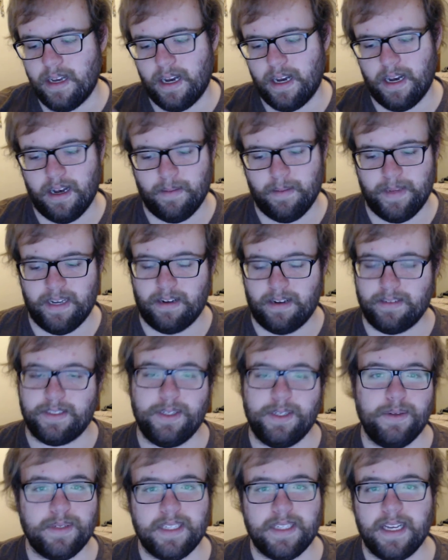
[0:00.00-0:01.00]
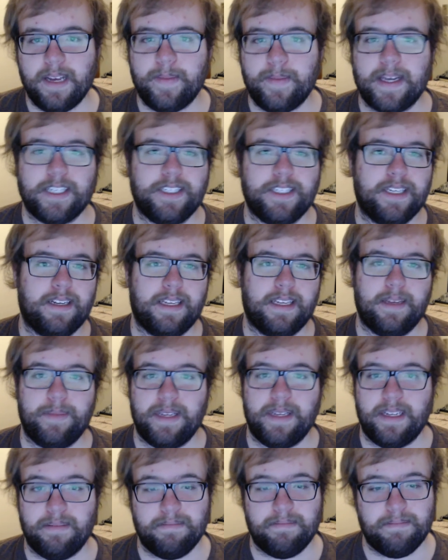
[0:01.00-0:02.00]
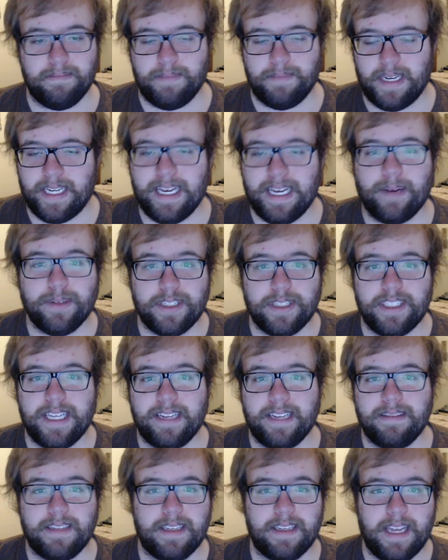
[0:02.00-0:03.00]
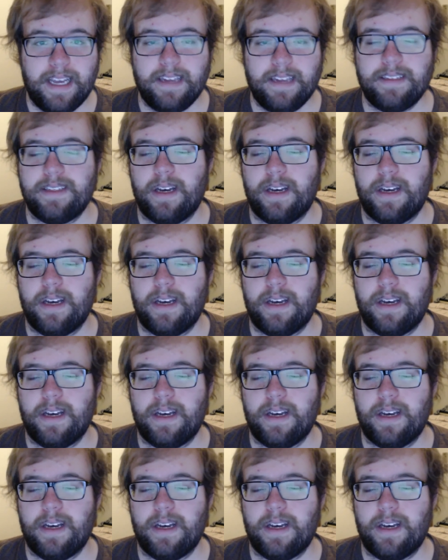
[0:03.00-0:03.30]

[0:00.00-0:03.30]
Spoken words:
And on Tuesday, I'm actually going to get my couch set today.